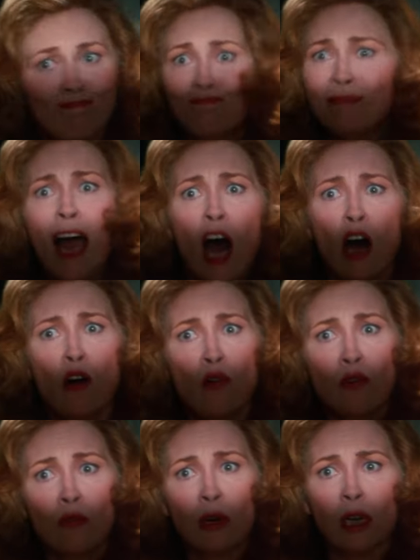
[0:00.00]
And
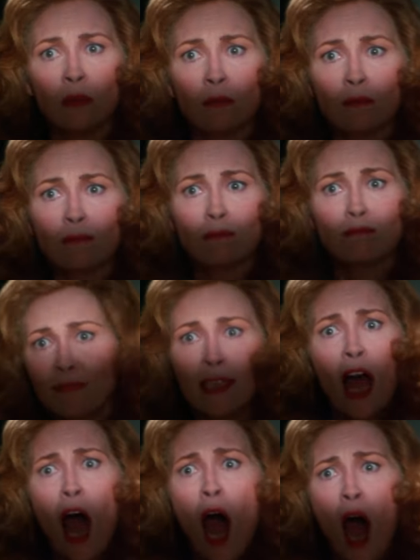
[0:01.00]
Selena just can't believe
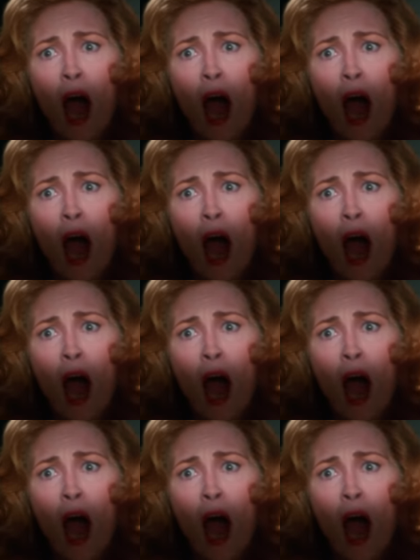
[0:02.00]
she's been